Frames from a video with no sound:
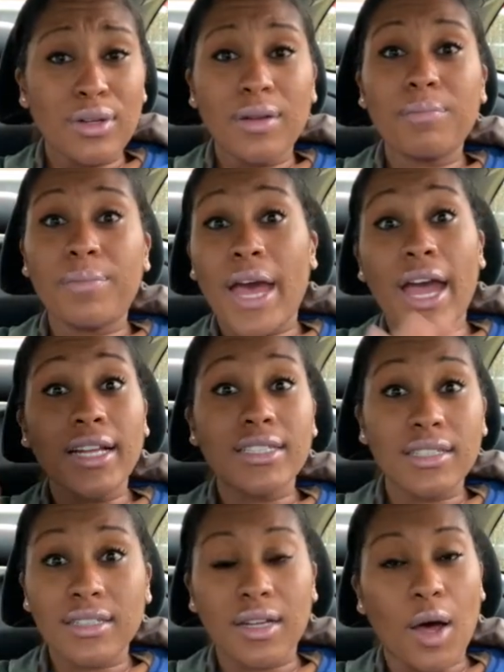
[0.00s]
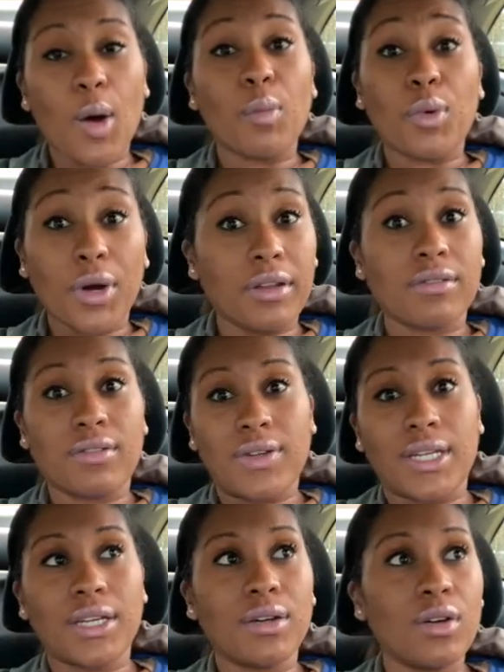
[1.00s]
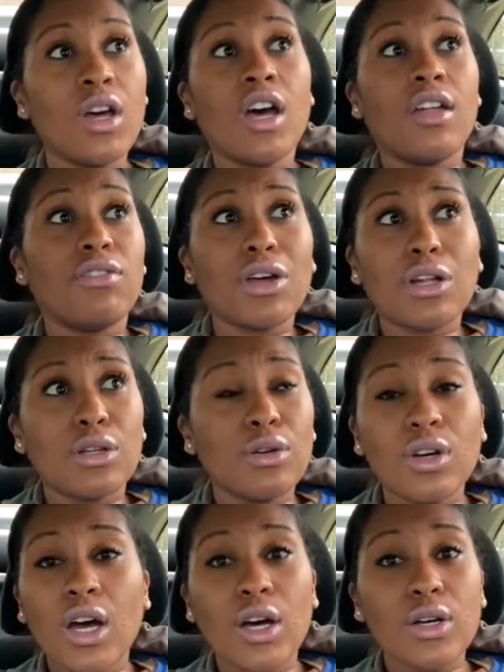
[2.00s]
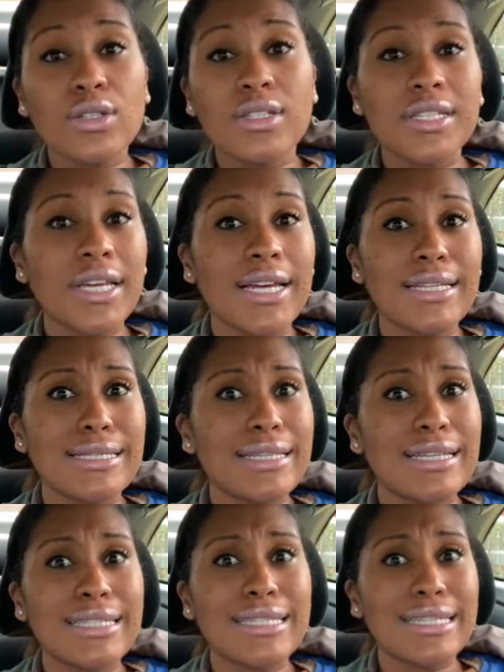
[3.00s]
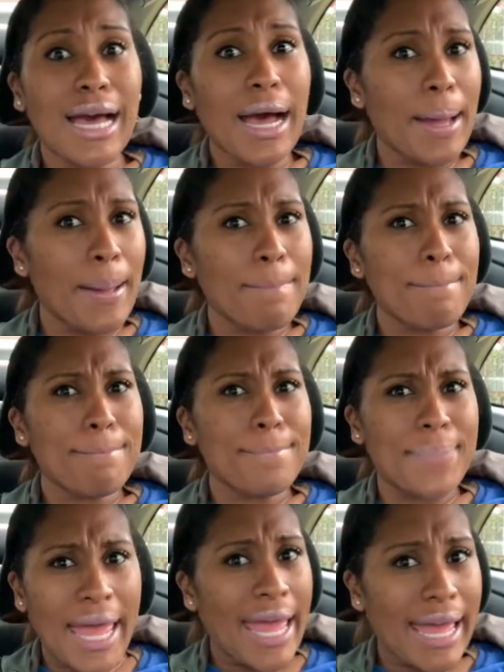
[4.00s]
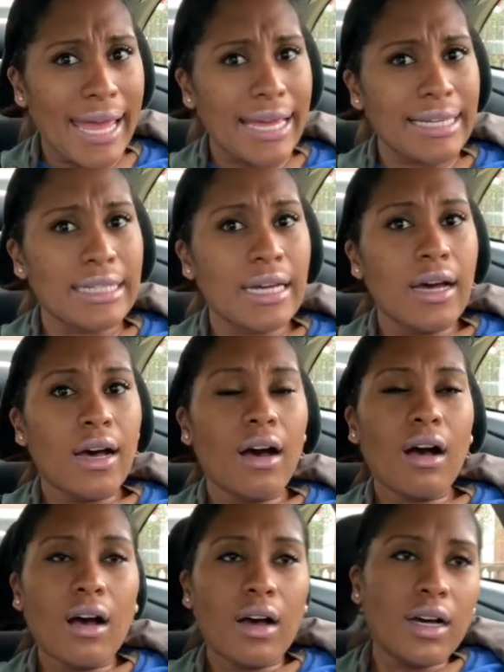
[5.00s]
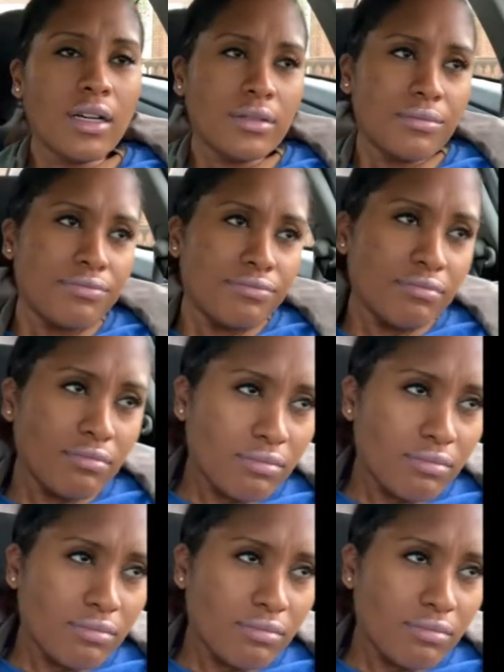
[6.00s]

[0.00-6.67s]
back to the whole point of the video. The glucose test is not bad. And